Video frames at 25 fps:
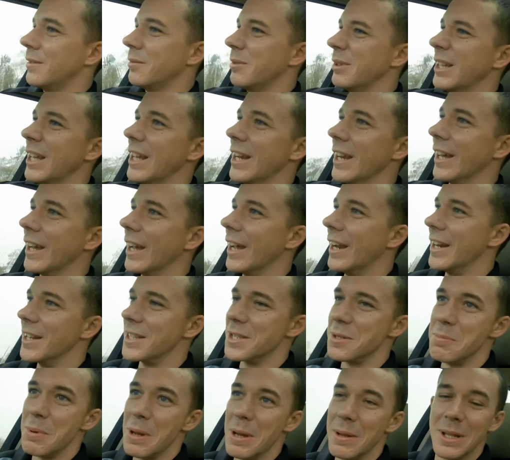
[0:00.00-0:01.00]
But then again,
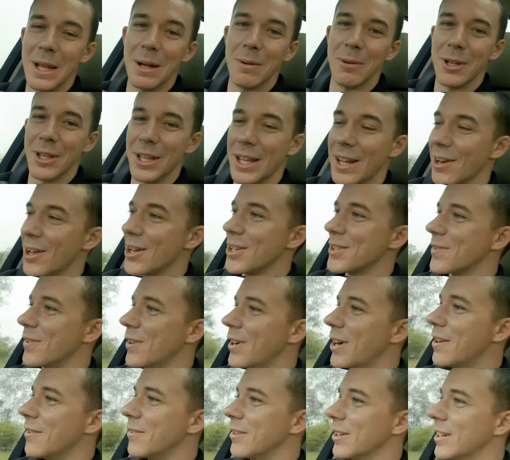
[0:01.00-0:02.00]
it's a BMW, they last
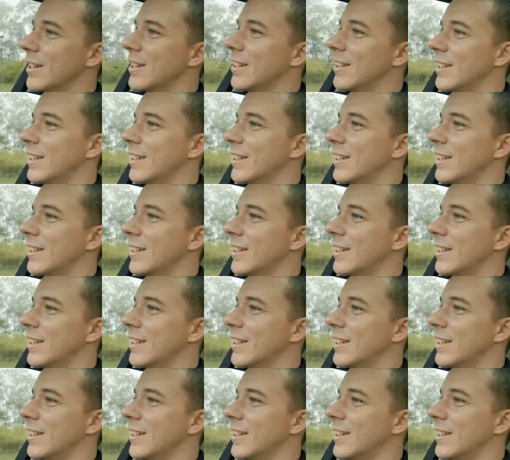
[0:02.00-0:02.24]
forever.